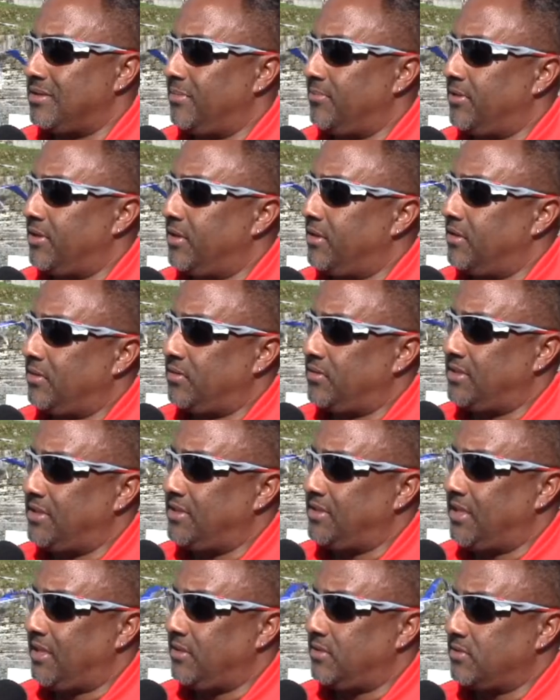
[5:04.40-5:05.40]
some of the little
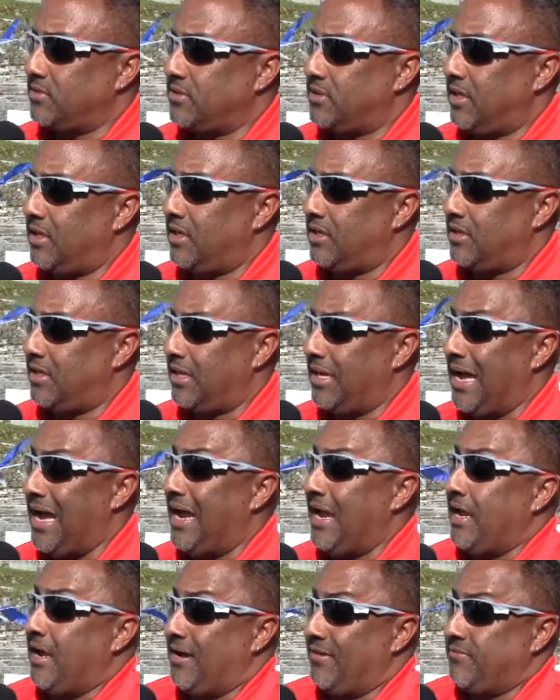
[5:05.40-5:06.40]
details that
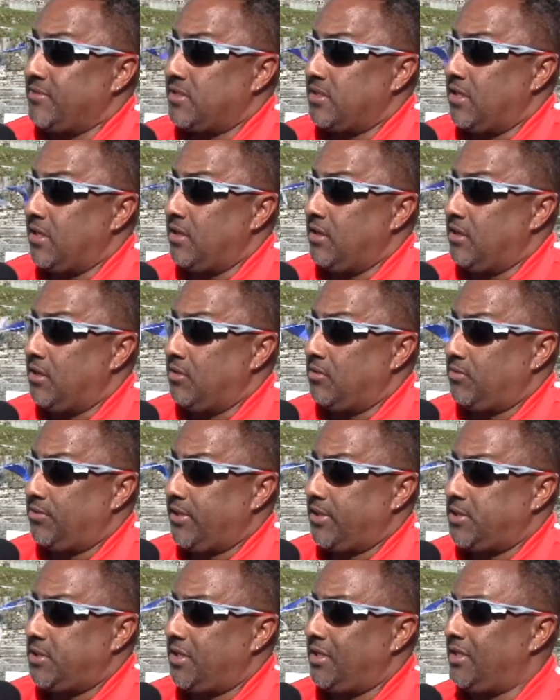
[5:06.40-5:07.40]
I obviously know
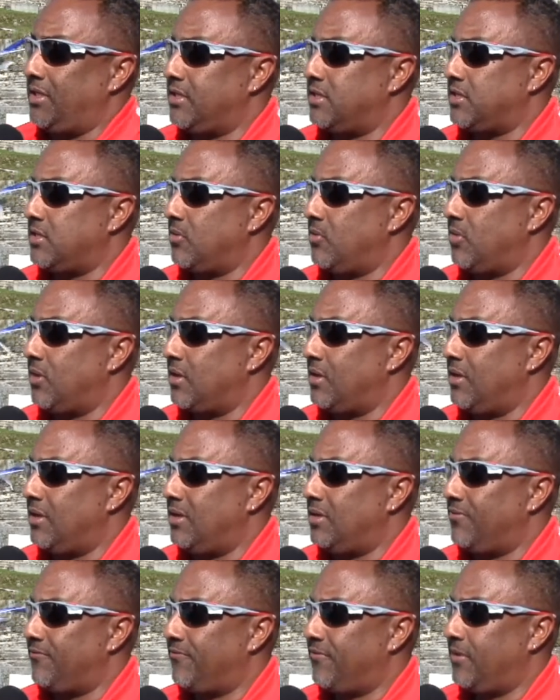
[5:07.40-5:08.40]
that she needs to work
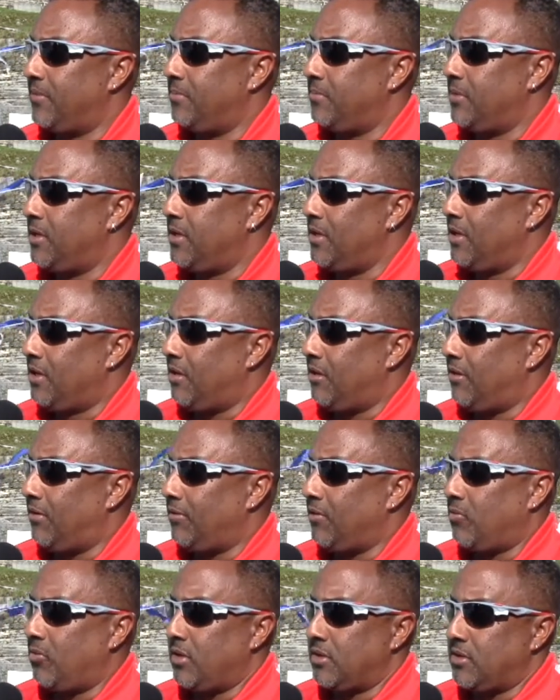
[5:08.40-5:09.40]
on from all
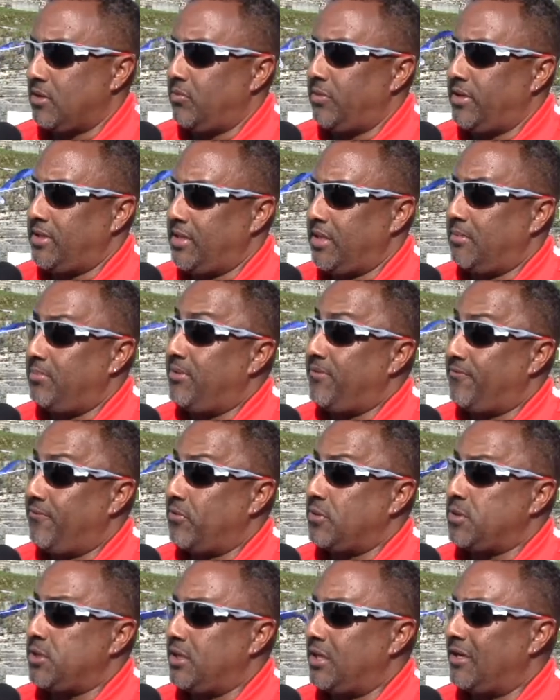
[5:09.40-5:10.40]
the work that we did
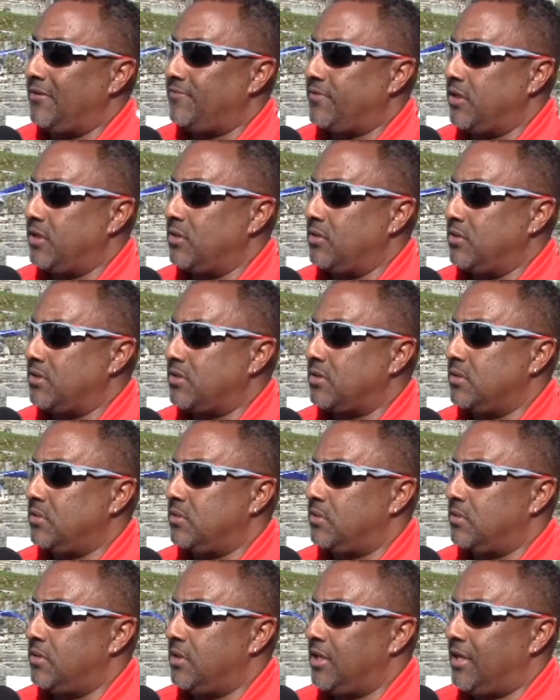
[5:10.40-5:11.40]
before she left to go to
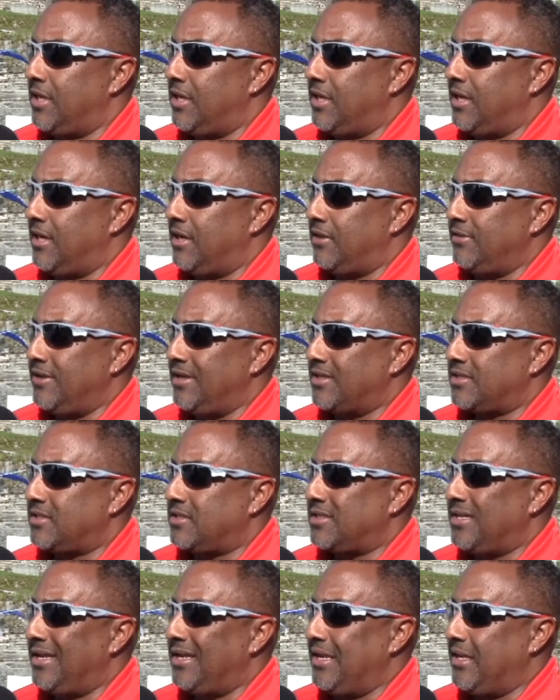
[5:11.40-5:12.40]
school. The
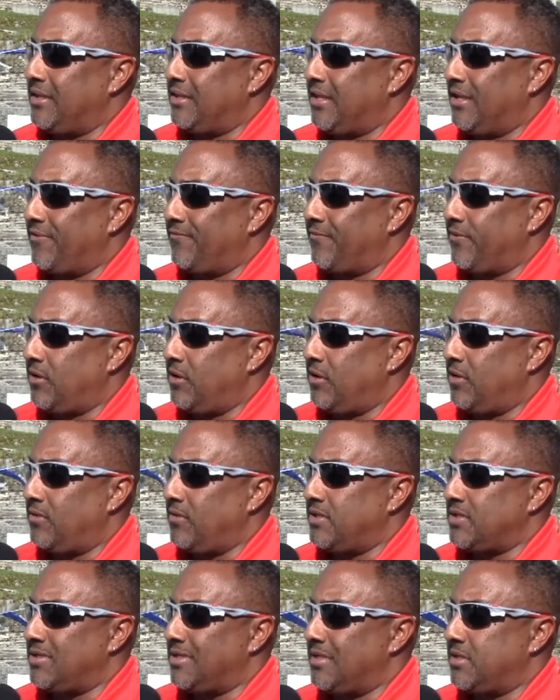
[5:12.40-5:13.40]
exciting thing for her
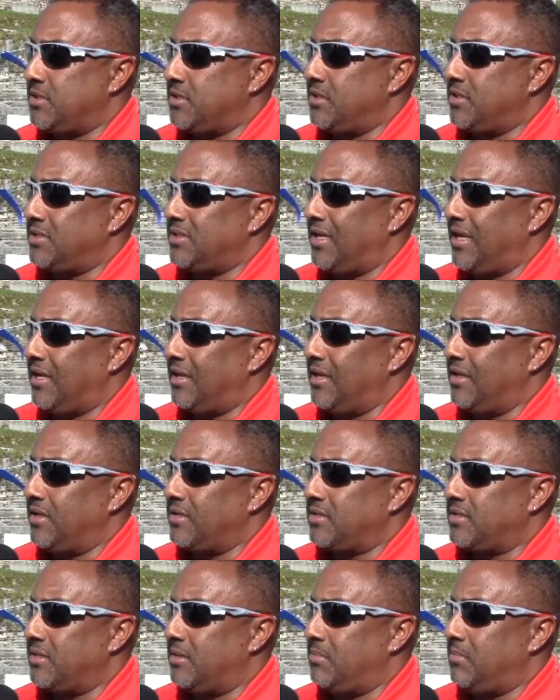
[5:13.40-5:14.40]
is that she's getting
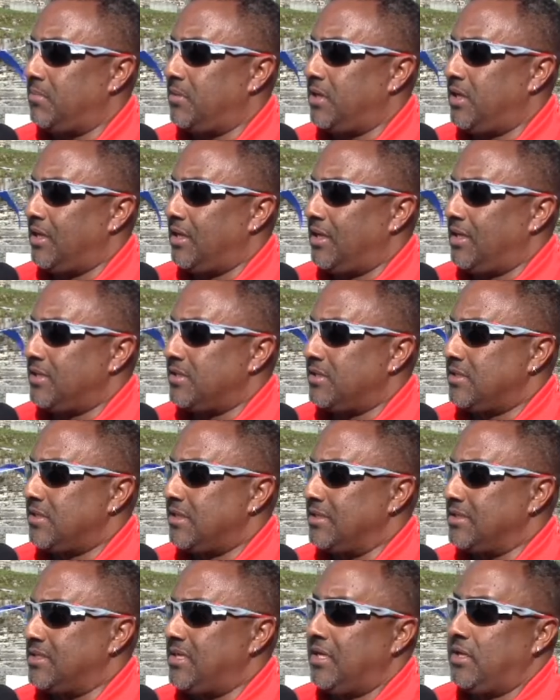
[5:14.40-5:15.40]
some
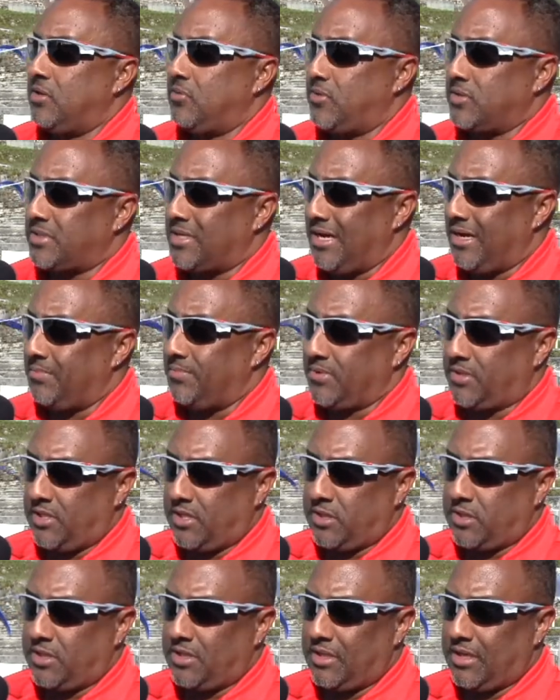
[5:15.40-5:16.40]
continuous
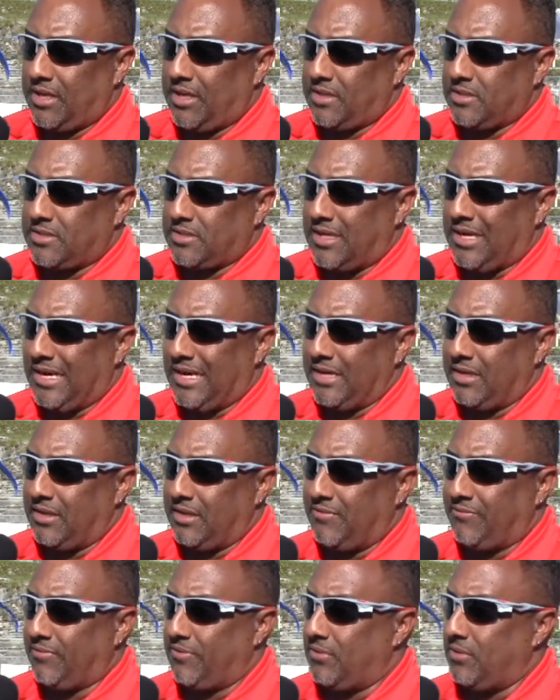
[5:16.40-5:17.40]
competition against a high
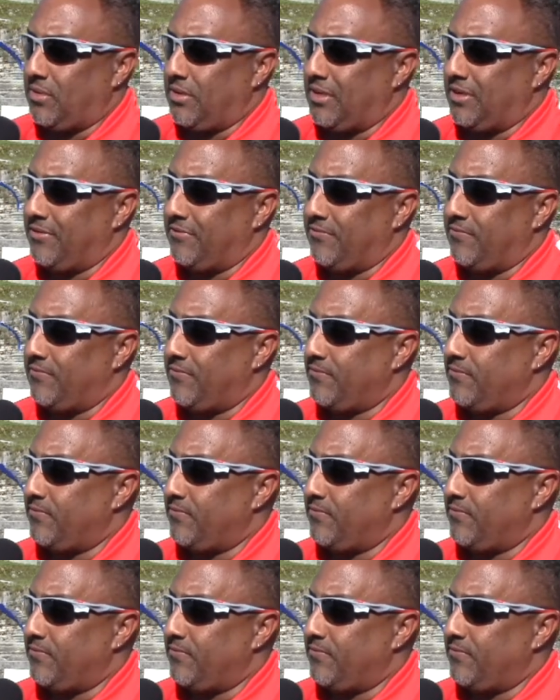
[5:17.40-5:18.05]
level of